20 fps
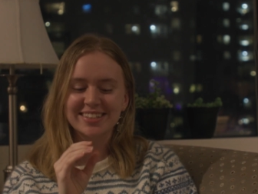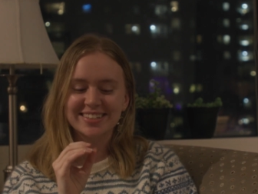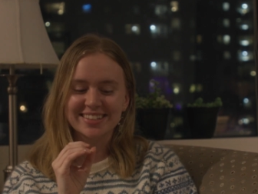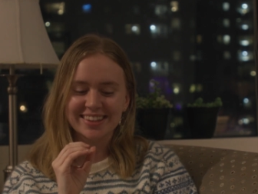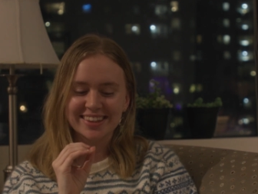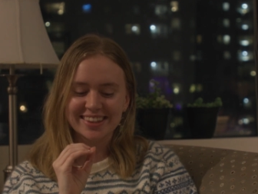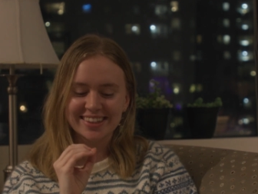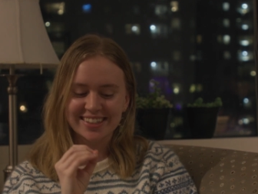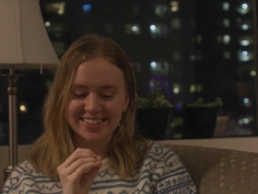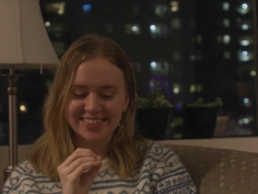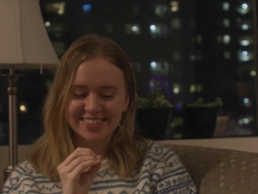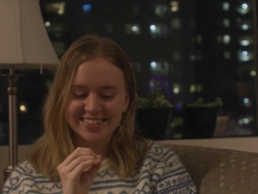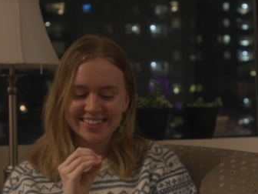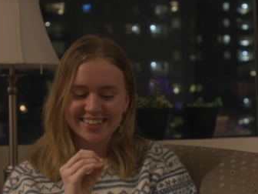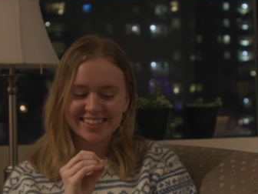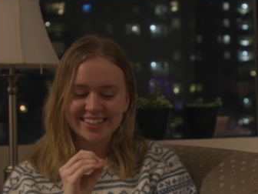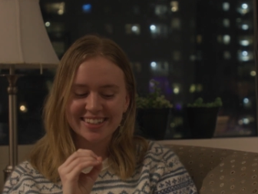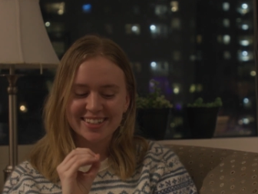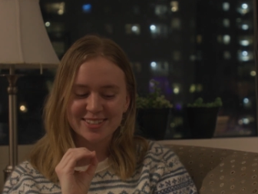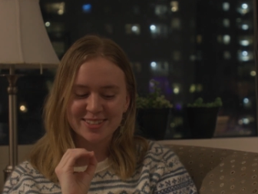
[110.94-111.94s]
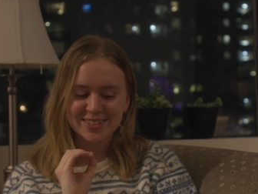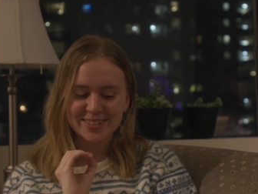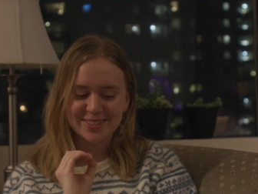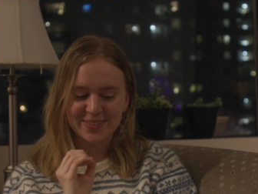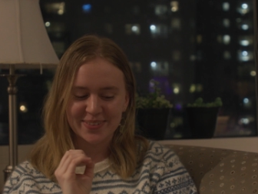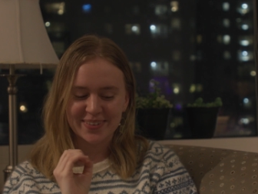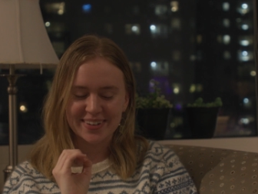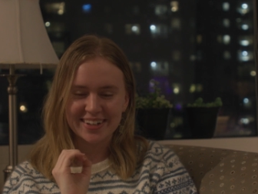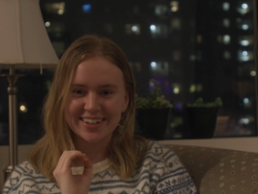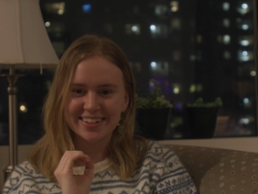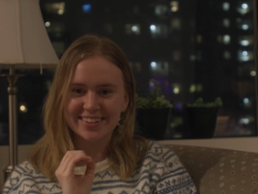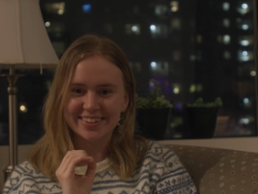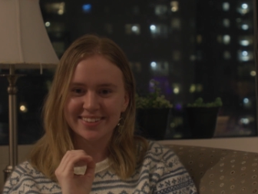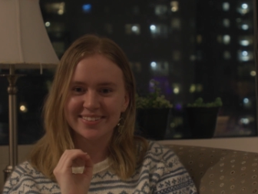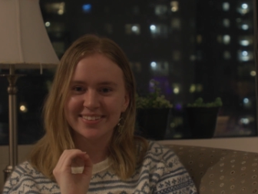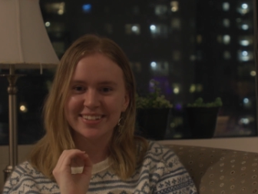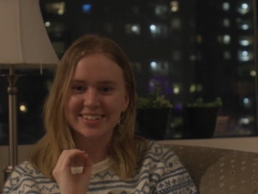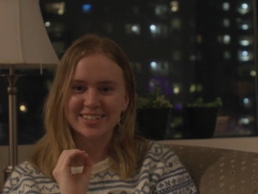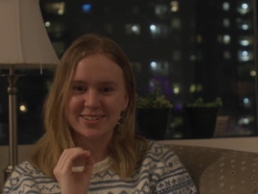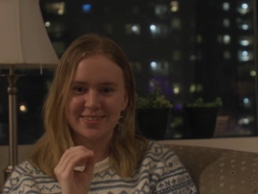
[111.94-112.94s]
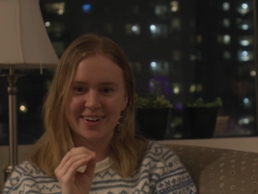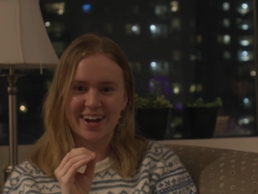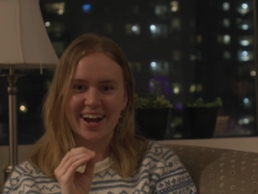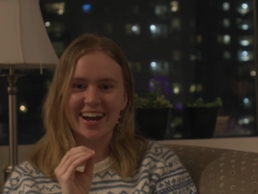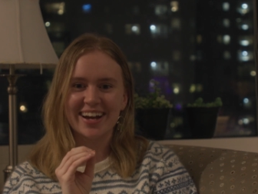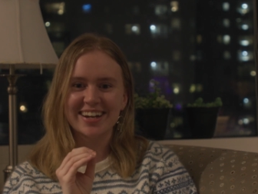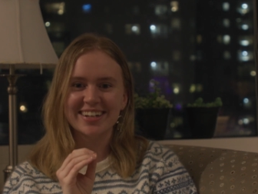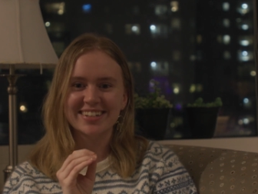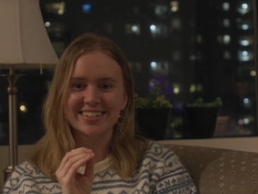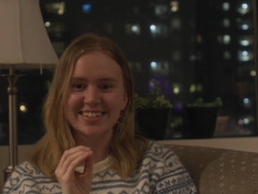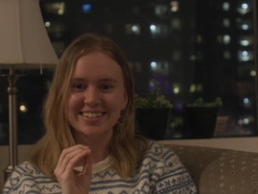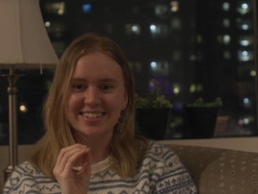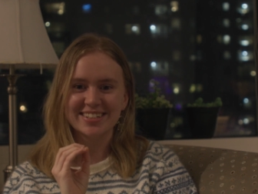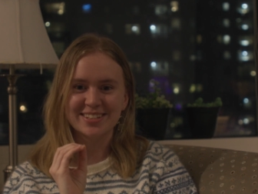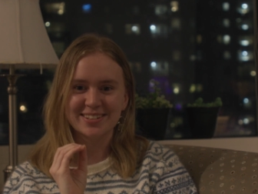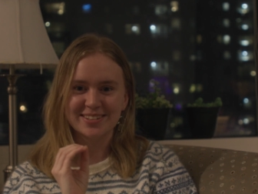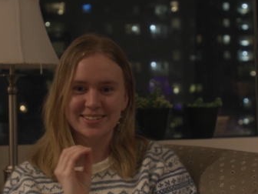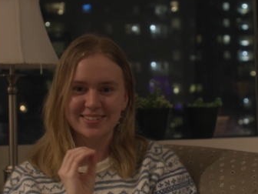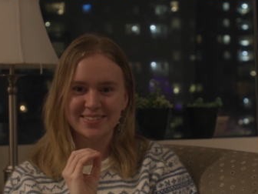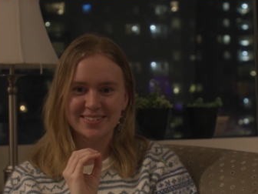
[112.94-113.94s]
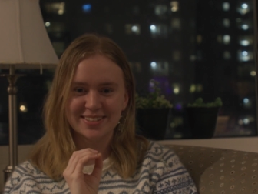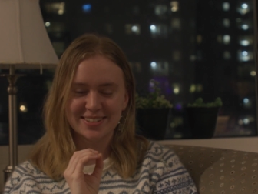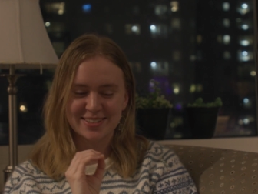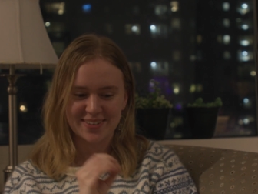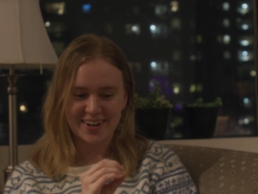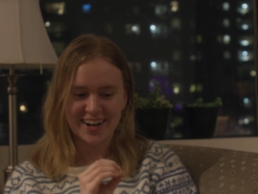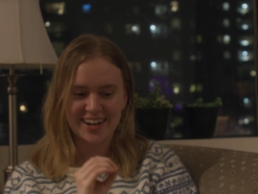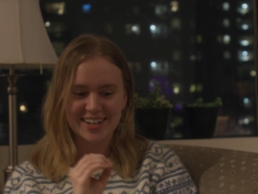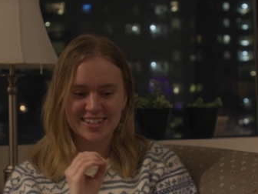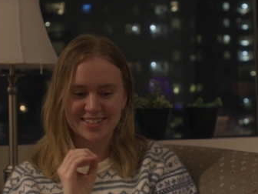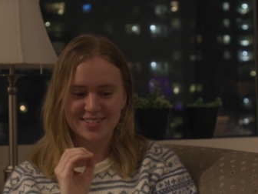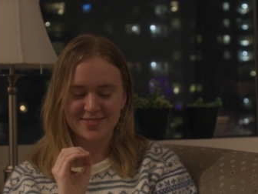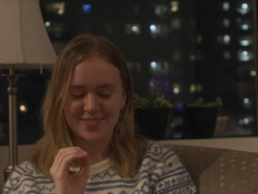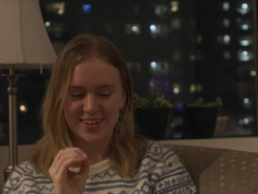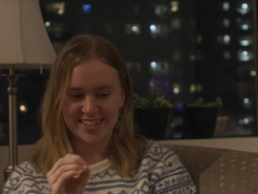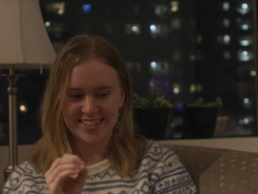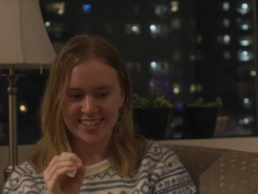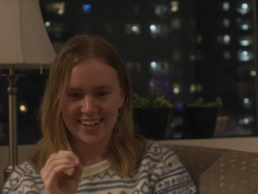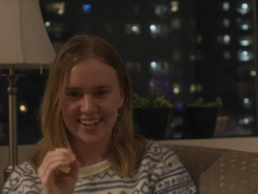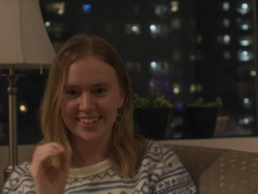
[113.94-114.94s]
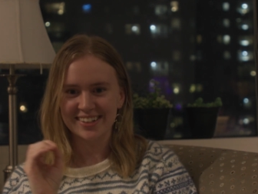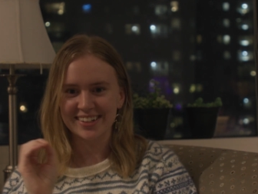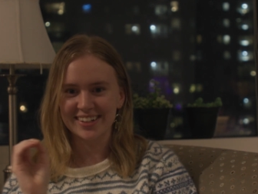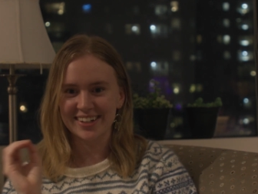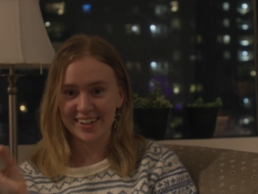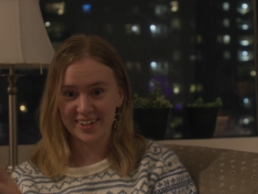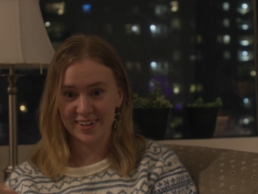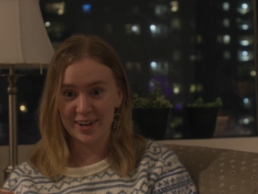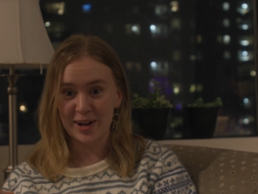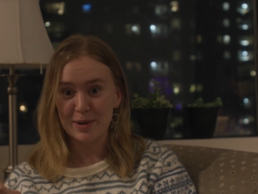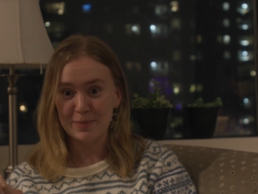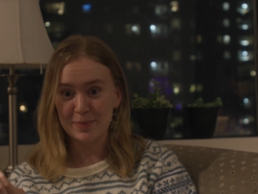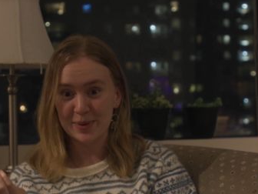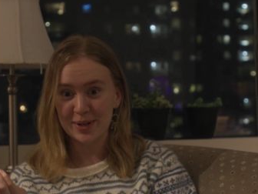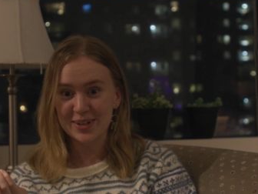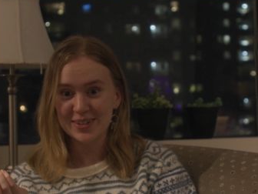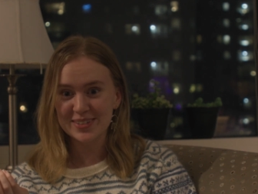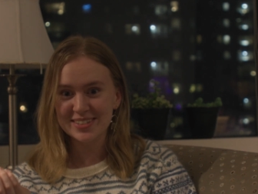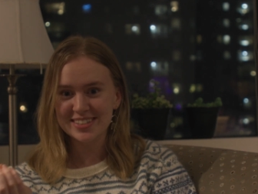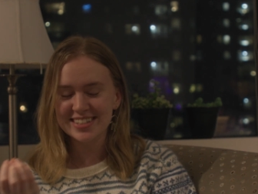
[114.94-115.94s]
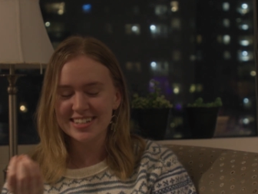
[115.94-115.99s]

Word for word: It's literally sorting through the trash into trash, recycling, and compost.